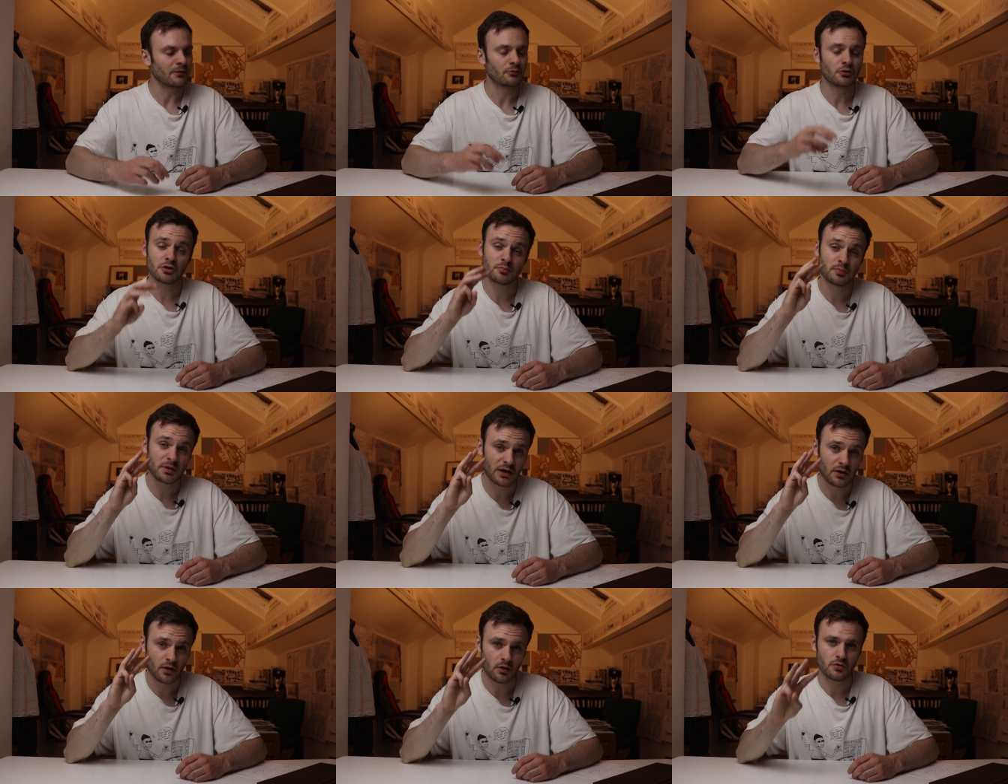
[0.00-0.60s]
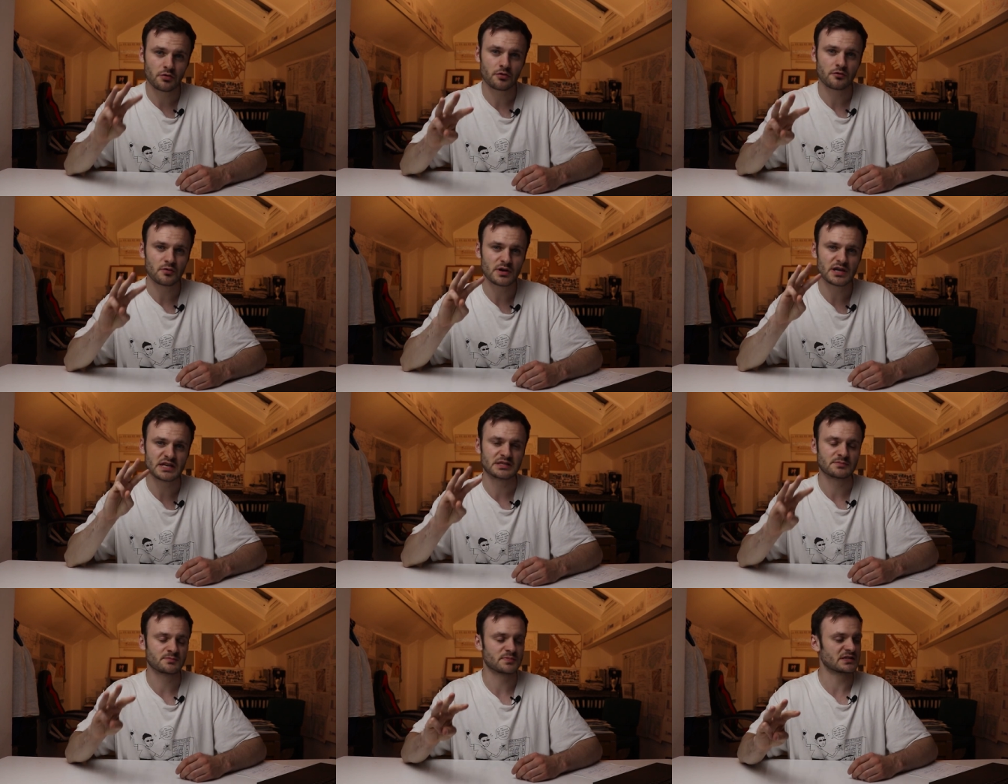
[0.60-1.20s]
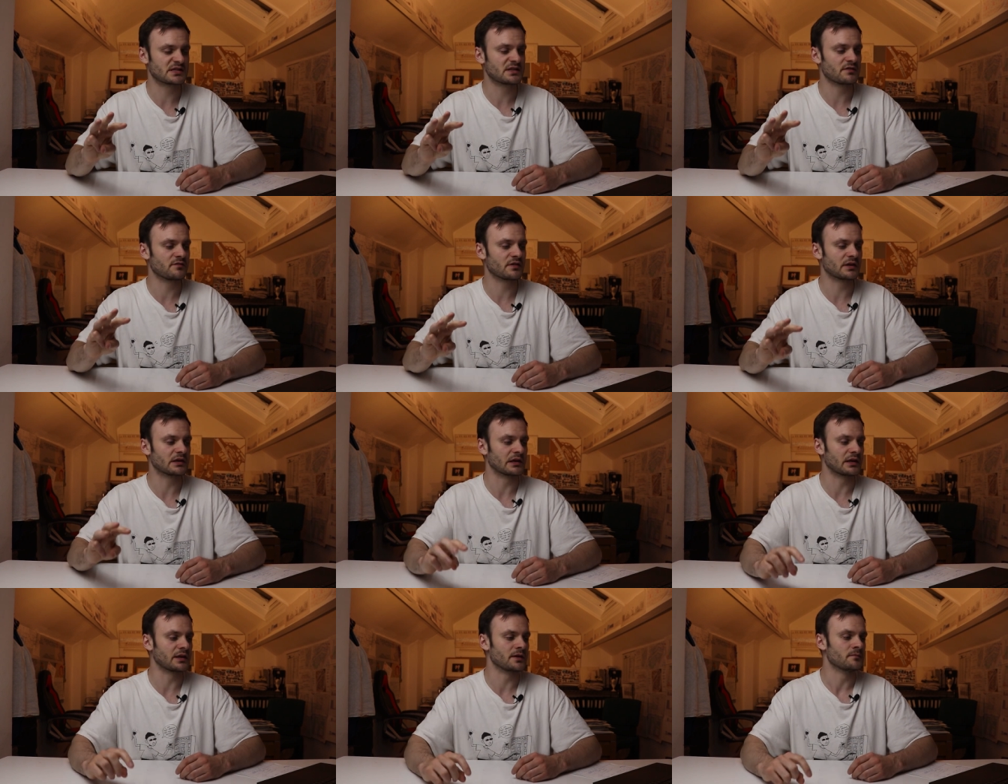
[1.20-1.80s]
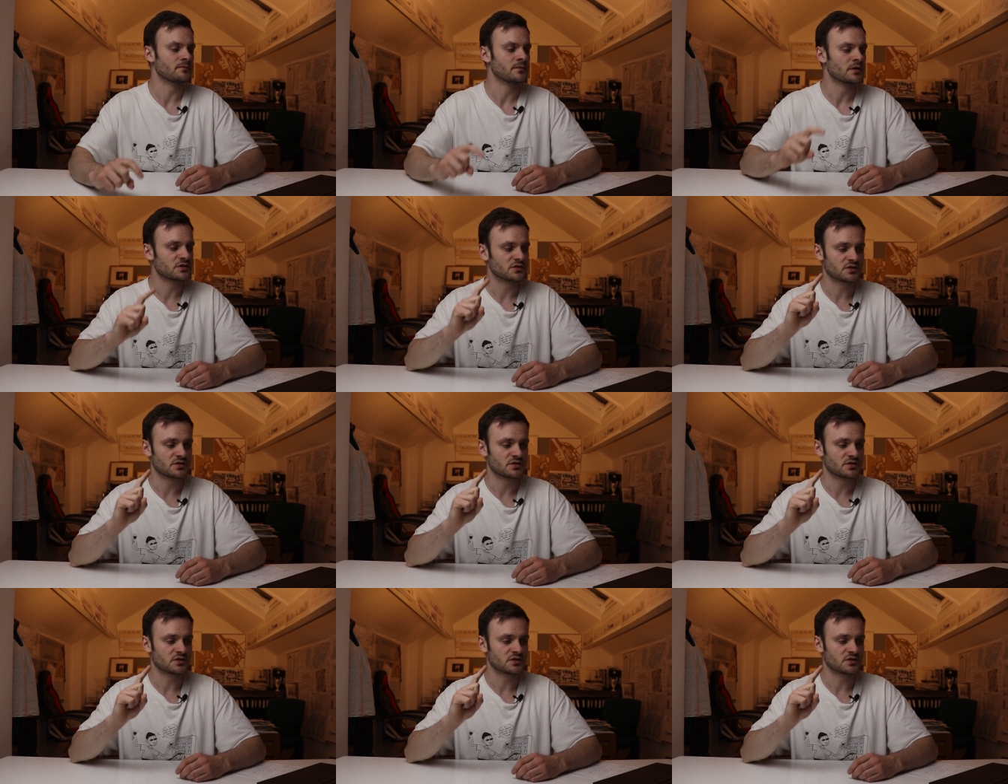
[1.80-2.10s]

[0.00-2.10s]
I'm going to pick on three specifically.